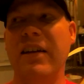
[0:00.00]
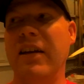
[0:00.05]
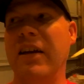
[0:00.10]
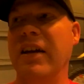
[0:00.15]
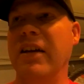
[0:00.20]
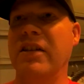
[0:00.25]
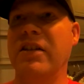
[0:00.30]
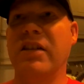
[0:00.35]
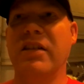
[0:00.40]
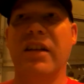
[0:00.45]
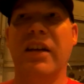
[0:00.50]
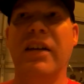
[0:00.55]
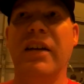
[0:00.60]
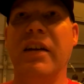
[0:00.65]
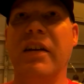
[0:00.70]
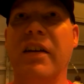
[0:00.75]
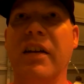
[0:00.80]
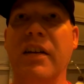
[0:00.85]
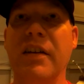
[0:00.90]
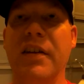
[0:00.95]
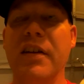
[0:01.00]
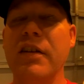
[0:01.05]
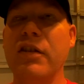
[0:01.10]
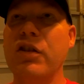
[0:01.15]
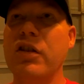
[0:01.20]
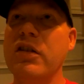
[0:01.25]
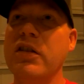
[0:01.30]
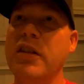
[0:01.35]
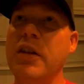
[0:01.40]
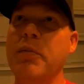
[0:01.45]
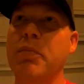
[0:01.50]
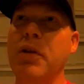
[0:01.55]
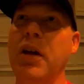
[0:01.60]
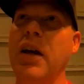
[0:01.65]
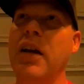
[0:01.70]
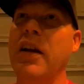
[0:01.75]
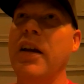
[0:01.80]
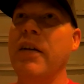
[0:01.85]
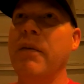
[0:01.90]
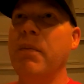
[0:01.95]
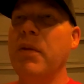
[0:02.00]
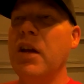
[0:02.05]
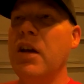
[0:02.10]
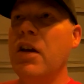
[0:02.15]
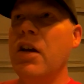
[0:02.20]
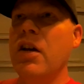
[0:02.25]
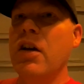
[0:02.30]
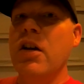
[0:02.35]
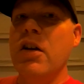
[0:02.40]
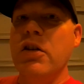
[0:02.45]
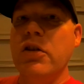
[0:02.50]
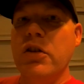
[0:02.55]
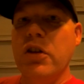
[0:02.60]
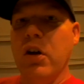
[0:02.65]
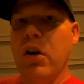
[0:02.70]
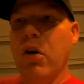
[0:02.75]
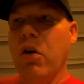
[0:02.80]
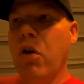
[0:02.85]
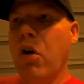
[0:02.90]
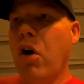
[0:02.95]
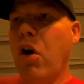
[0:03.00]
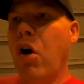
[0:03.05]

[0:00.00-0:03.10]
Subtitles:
days because I did contingency planning. So